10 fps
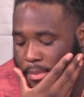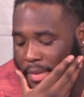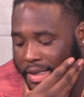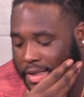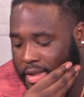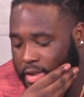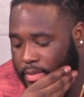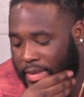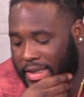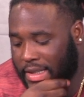
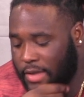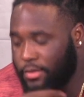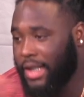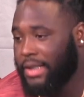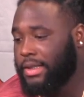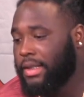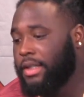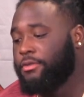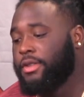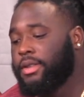Basically what I
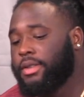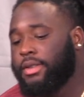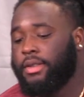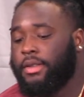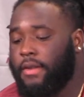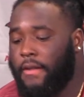seen was